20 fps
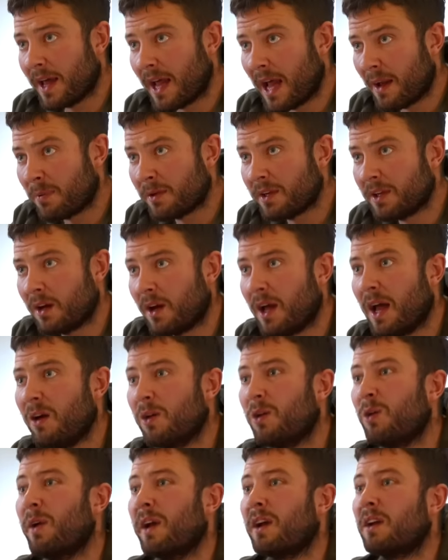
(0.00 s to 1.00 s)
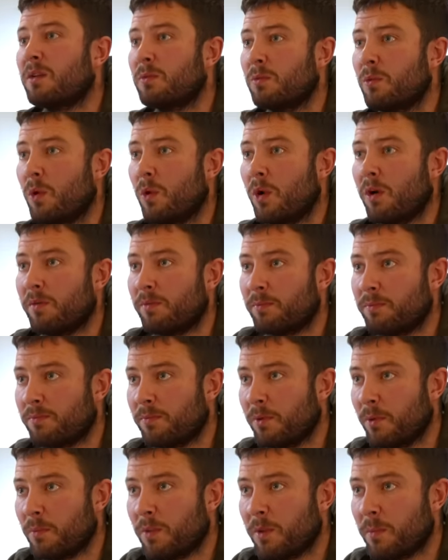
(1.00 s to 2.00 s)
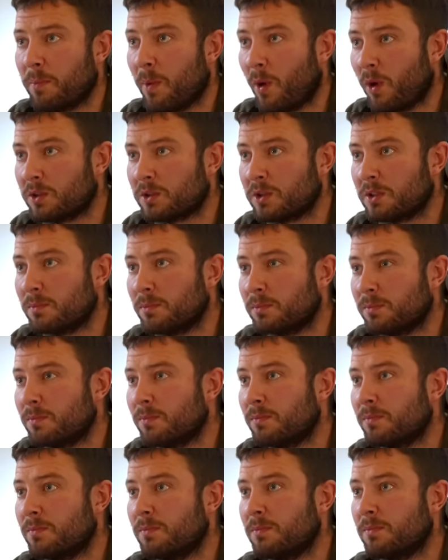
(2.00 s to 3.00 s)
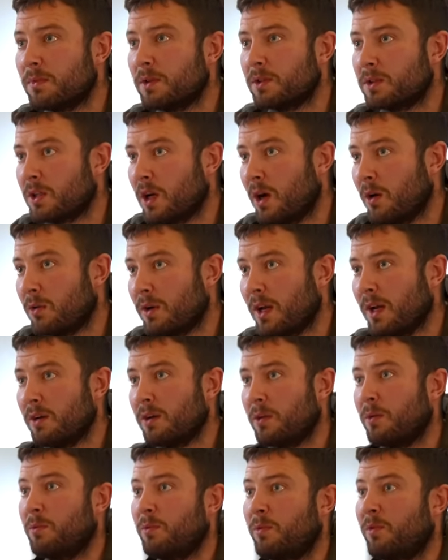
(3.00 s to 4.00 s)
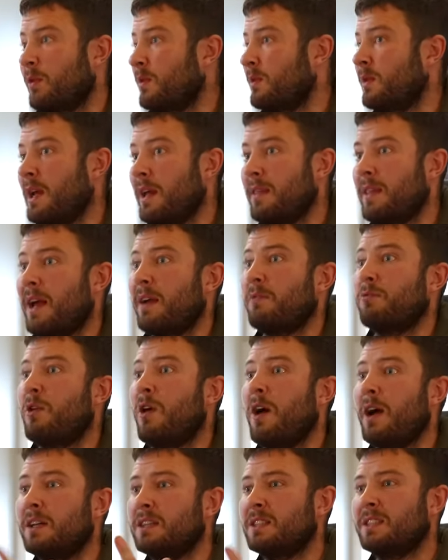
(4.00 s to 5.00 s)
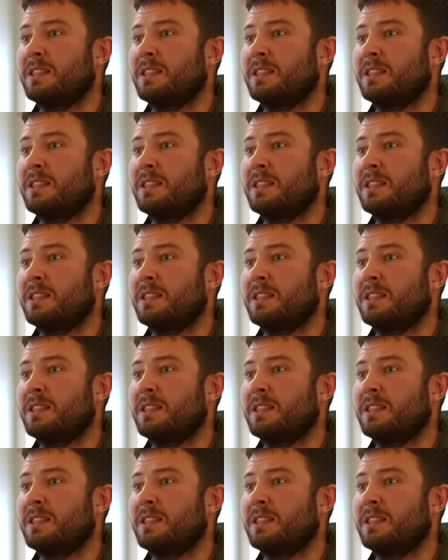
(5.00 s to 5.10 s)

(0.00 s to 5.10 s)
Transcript: that happen? You know, how quick can water from the bottom that's cold, how can that rise?